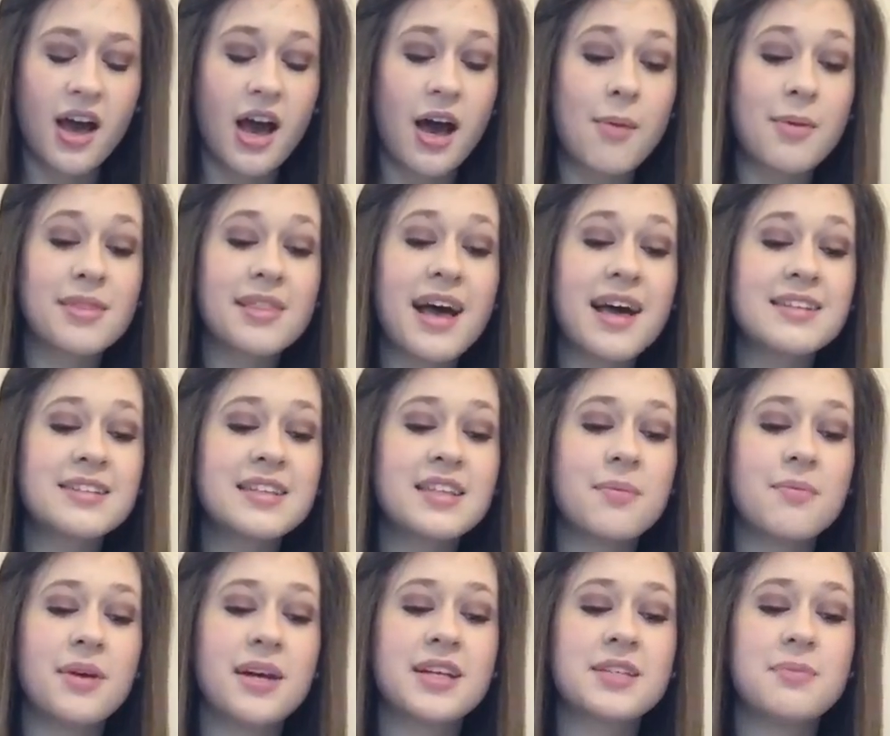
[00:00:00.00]
And lastly,
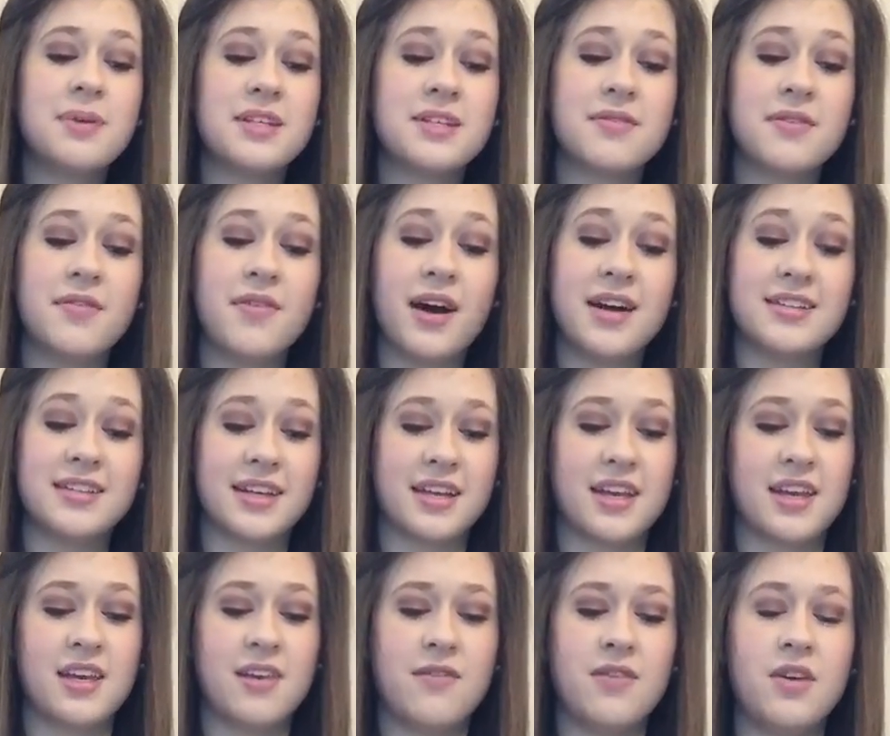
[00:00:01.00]
the biggest piece of advice I
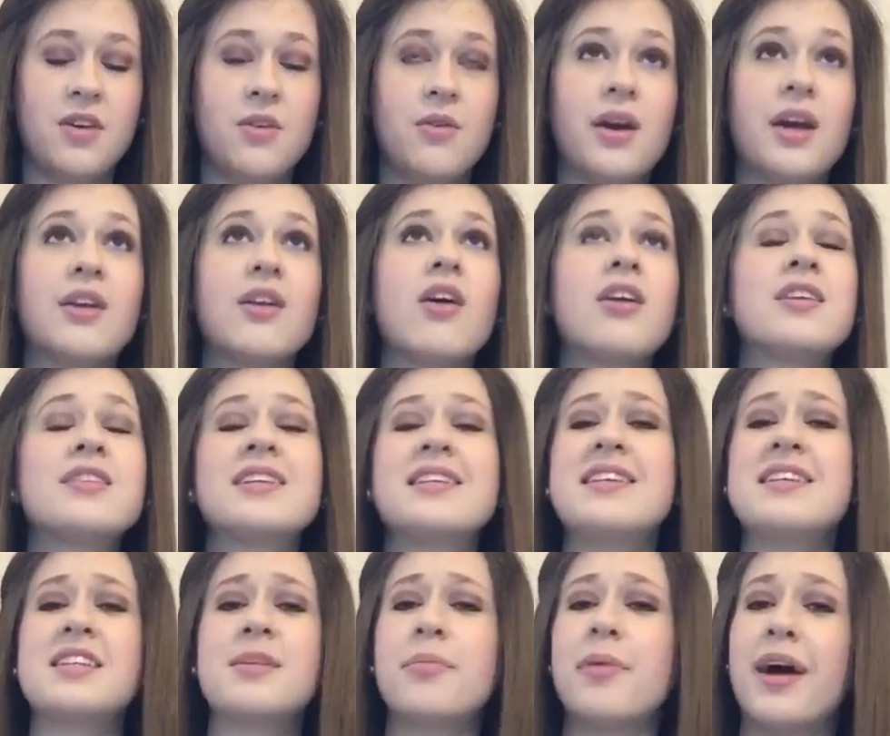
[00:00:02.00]
can give you, and honestly
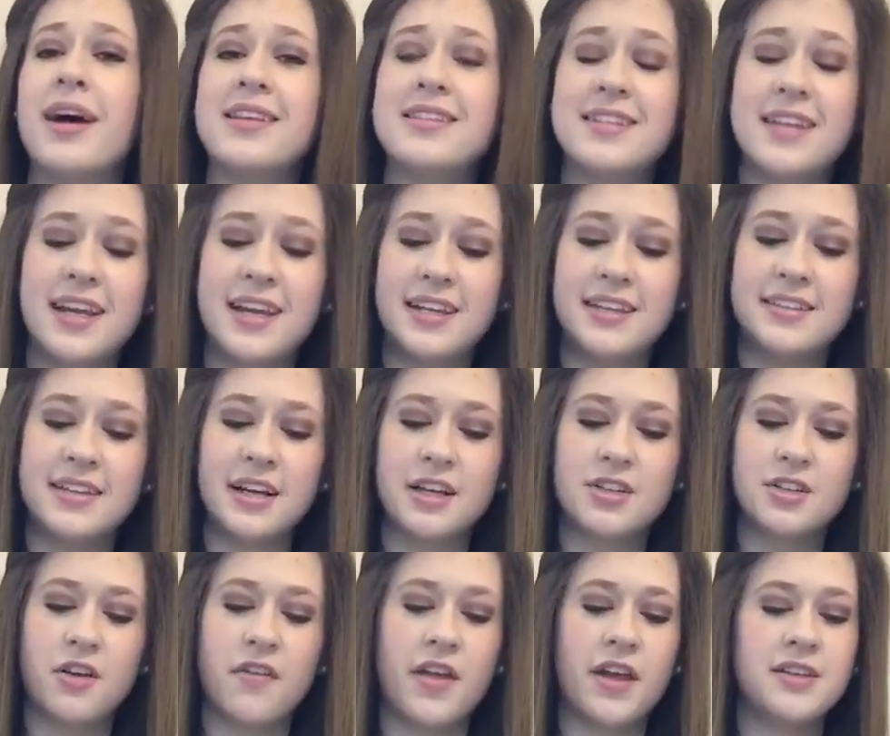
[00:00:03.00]
this applies to any
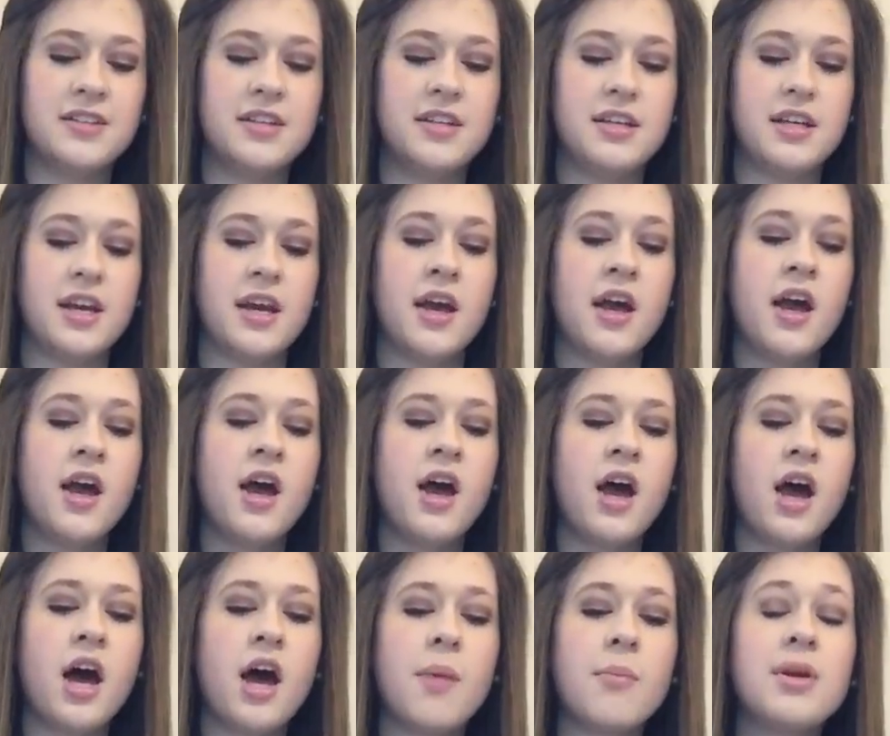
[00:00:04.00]
section on the ACT,
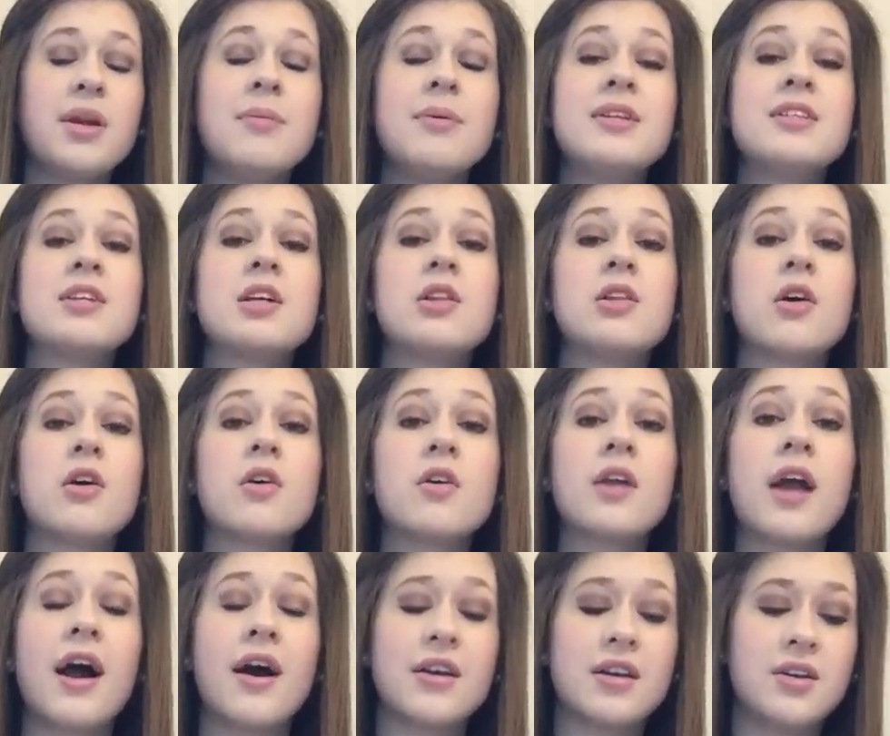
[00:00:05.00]
but it'd be to
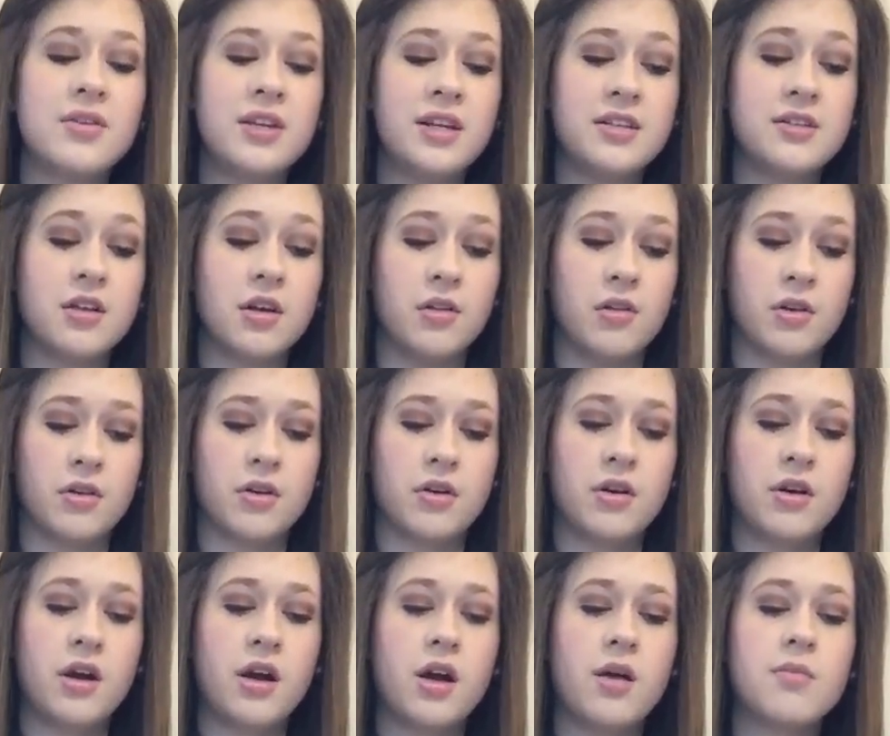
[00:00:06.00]
learn how you need to
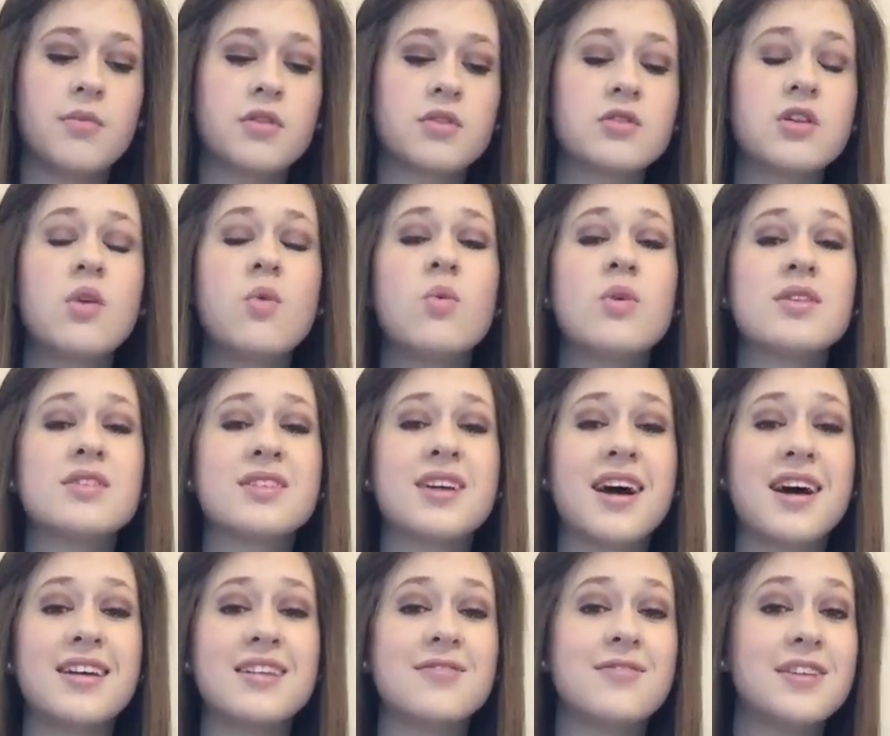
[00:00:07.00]
learn. There's no
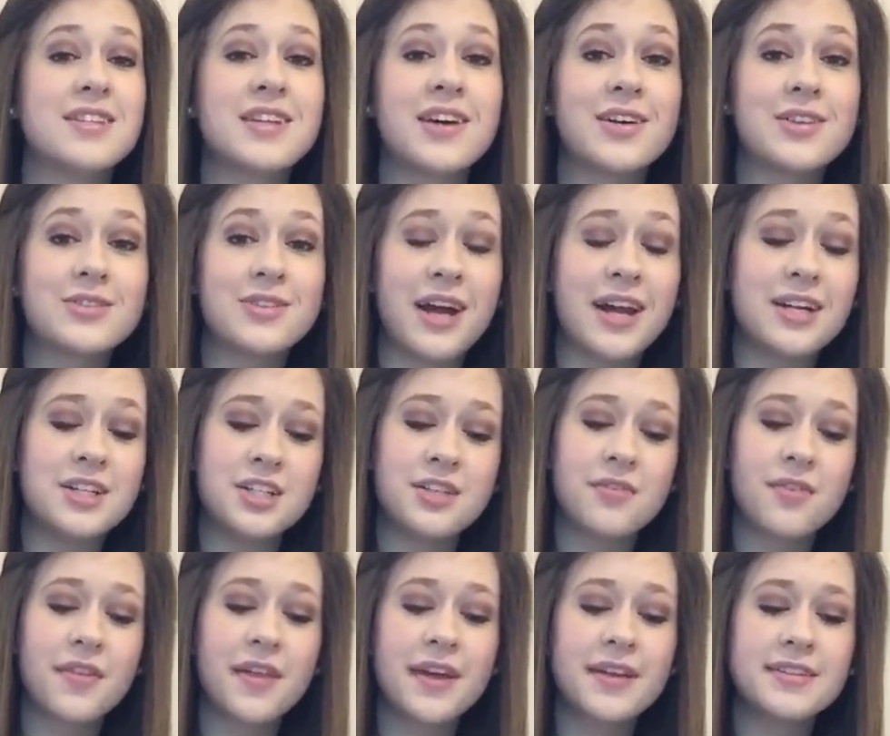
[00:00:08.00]
one-size-fits-all strategy
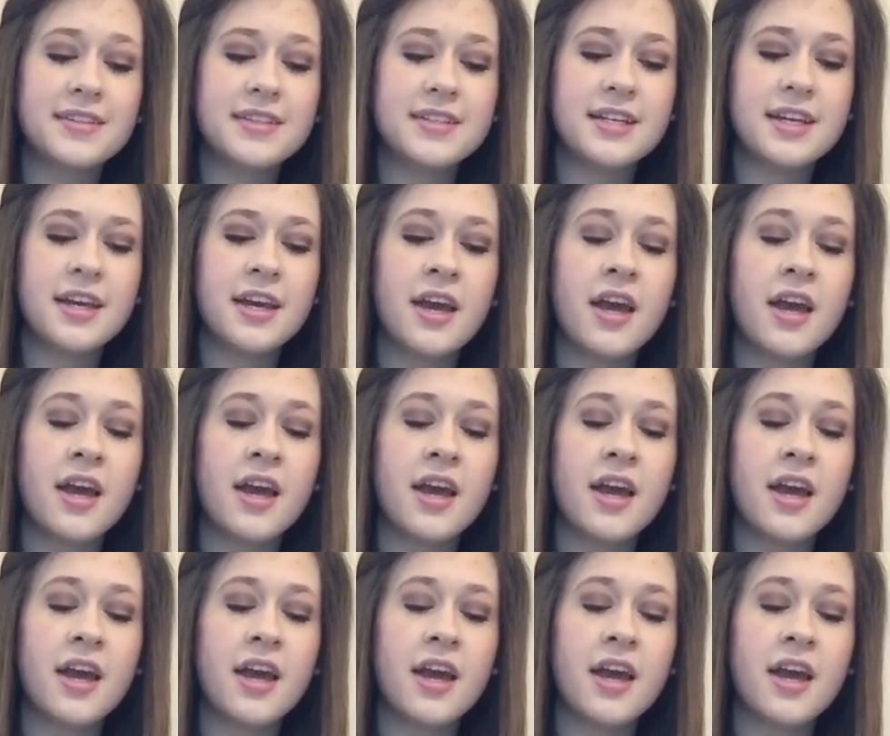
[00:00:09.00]
for the ACT,